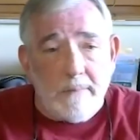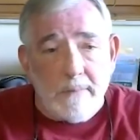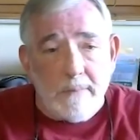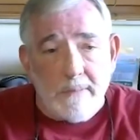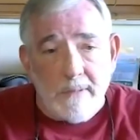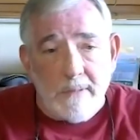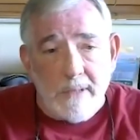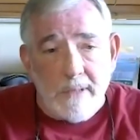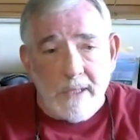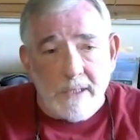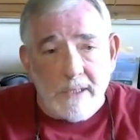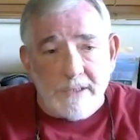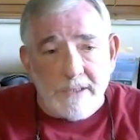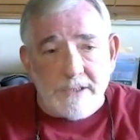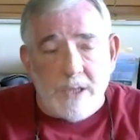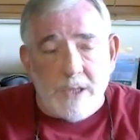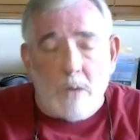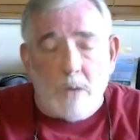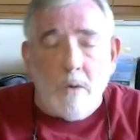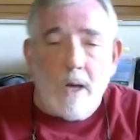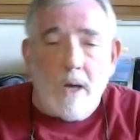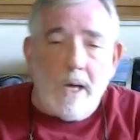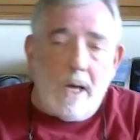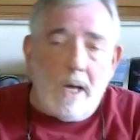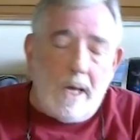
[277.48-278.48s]
Yeah.
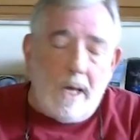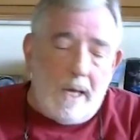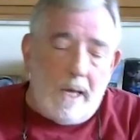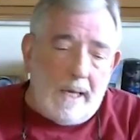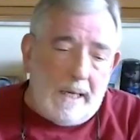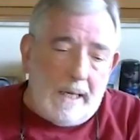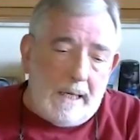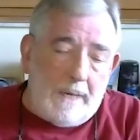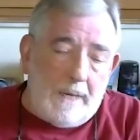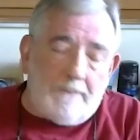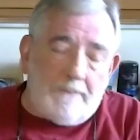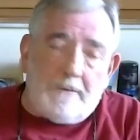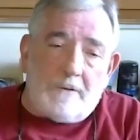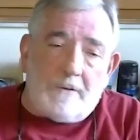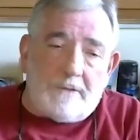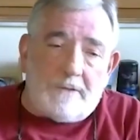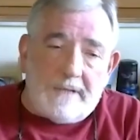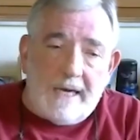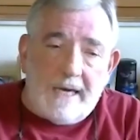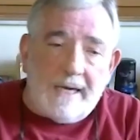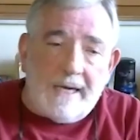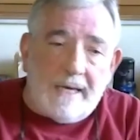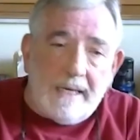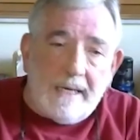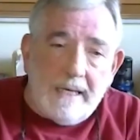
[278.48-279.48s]
So if you're
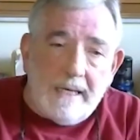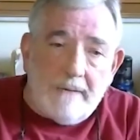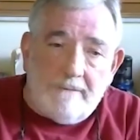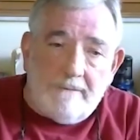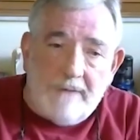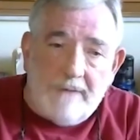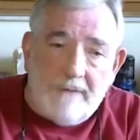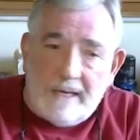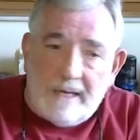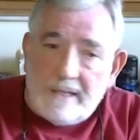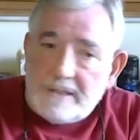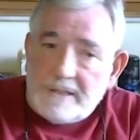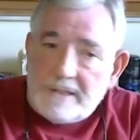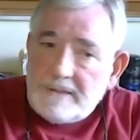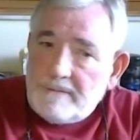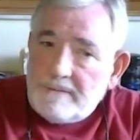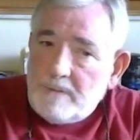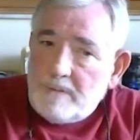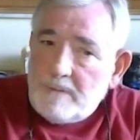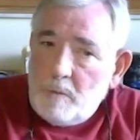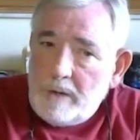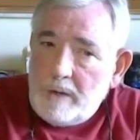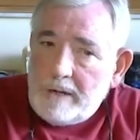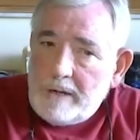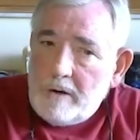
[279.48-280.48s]
taking advantage of the
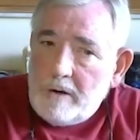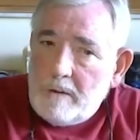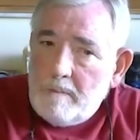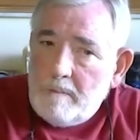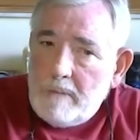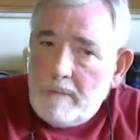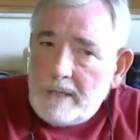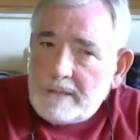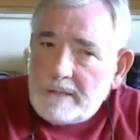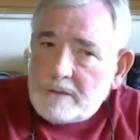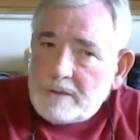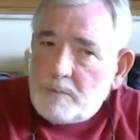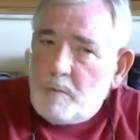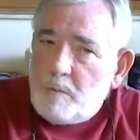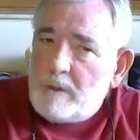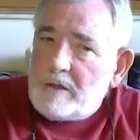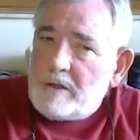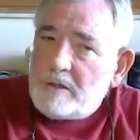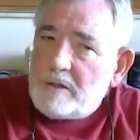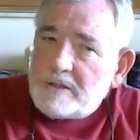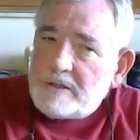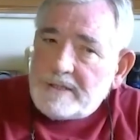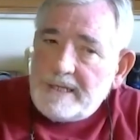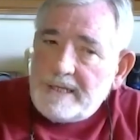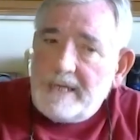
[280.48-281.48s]
winter months when
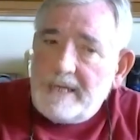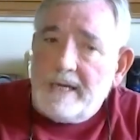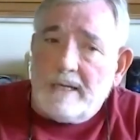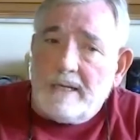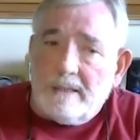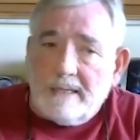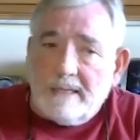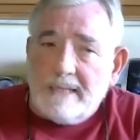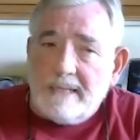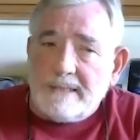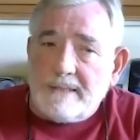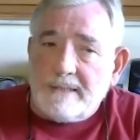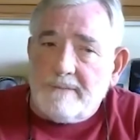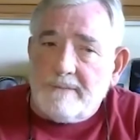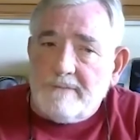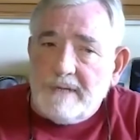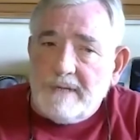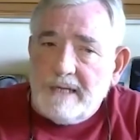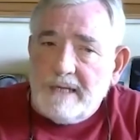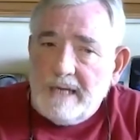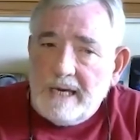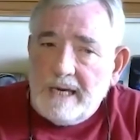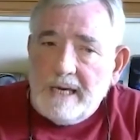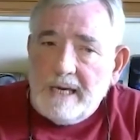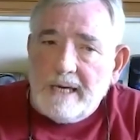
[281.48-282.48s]
you're seeing less of
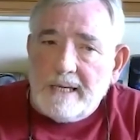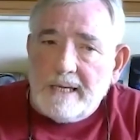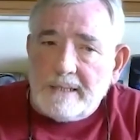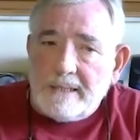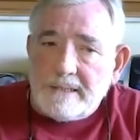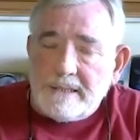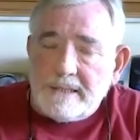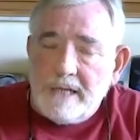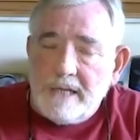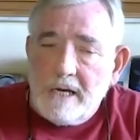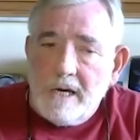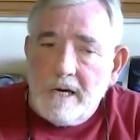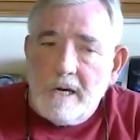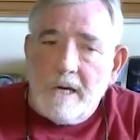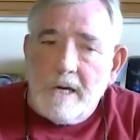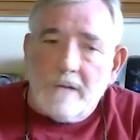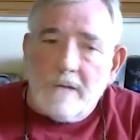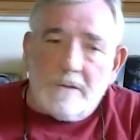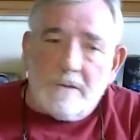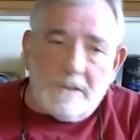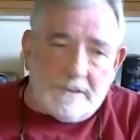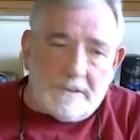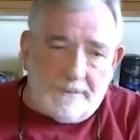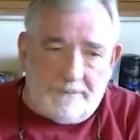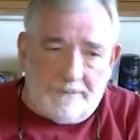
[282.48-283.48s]
the ants,
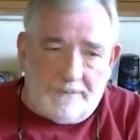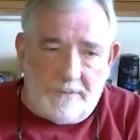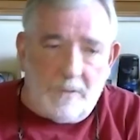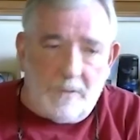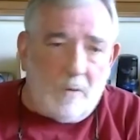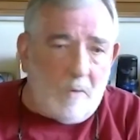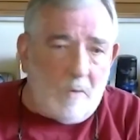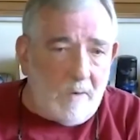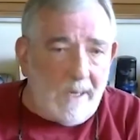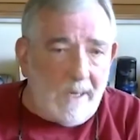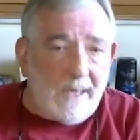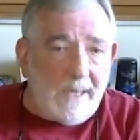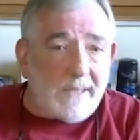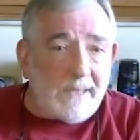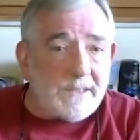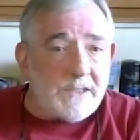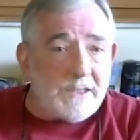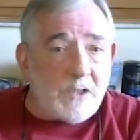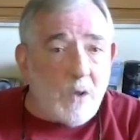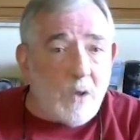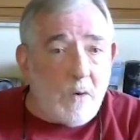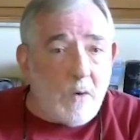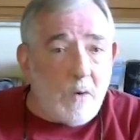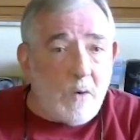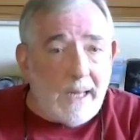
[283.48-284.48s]
there's fewer ants
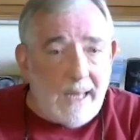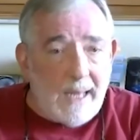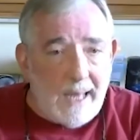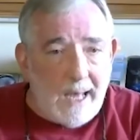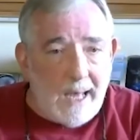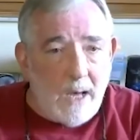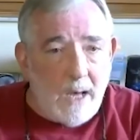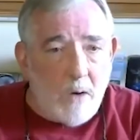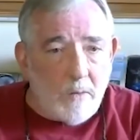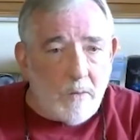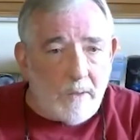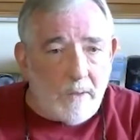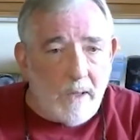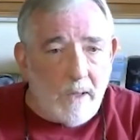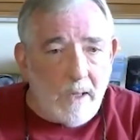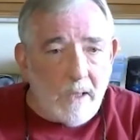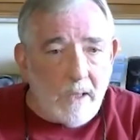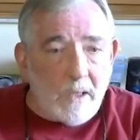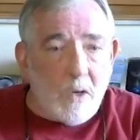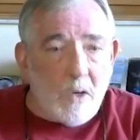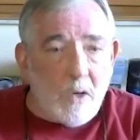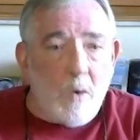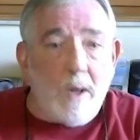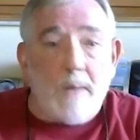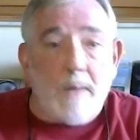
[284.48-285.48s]
going out,
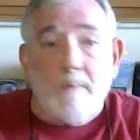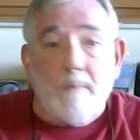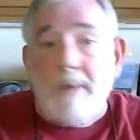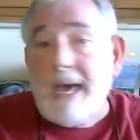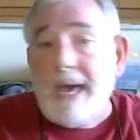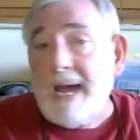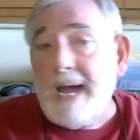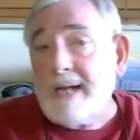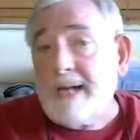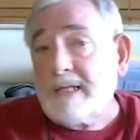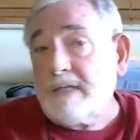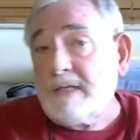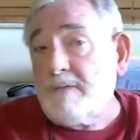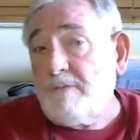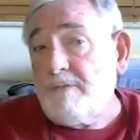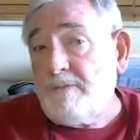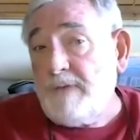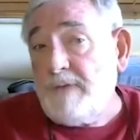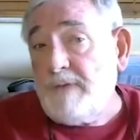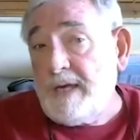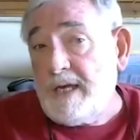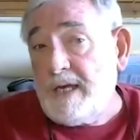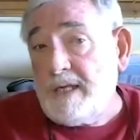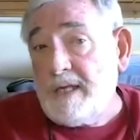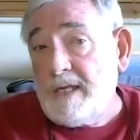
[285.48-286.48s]
going back to
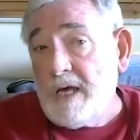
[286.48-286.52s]
feed